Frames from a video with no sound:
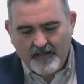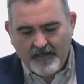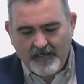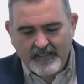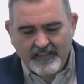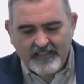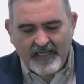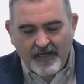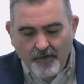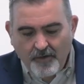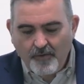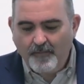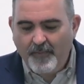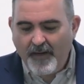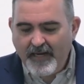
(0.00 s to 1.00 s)
Unless they
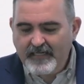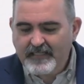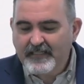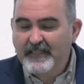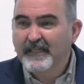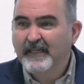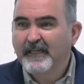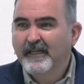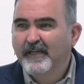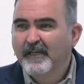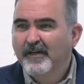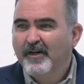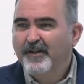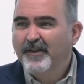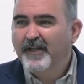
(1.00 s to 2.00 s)
knew, based
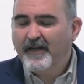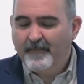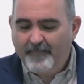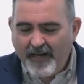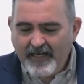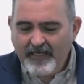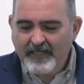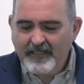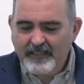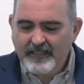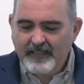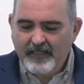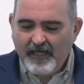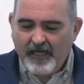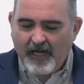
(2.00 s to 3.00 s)
on the
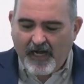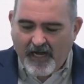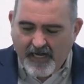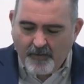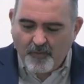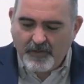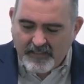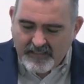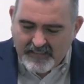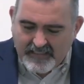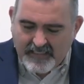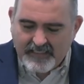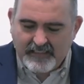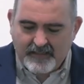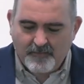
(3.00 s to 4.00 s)
abundant eyewitness
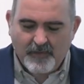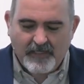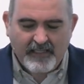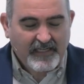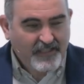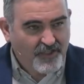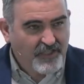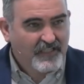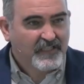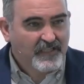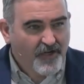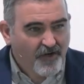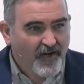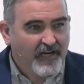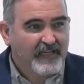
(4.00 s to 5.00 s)
testimony, that Jesus
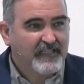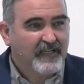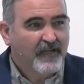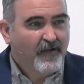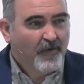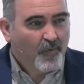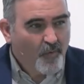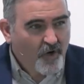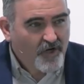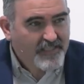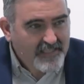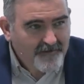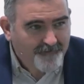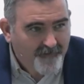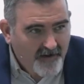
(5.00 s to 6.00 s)
Christ
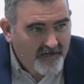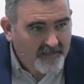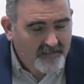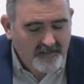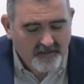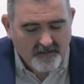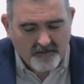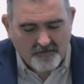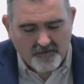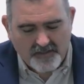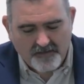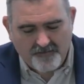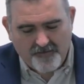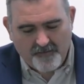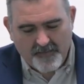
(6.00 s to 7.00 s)
was in fact
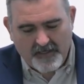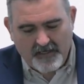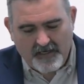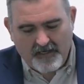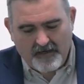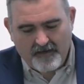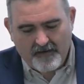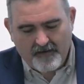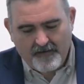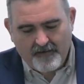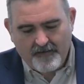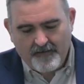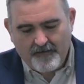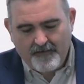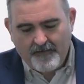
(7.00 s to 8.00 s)
risen from the dead.
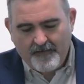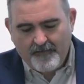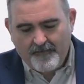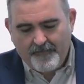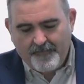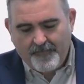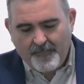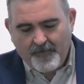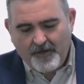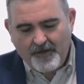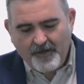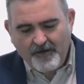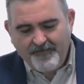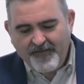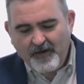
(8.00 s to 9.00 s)

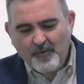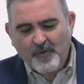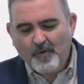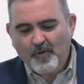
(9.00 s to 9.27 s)
You know, if they were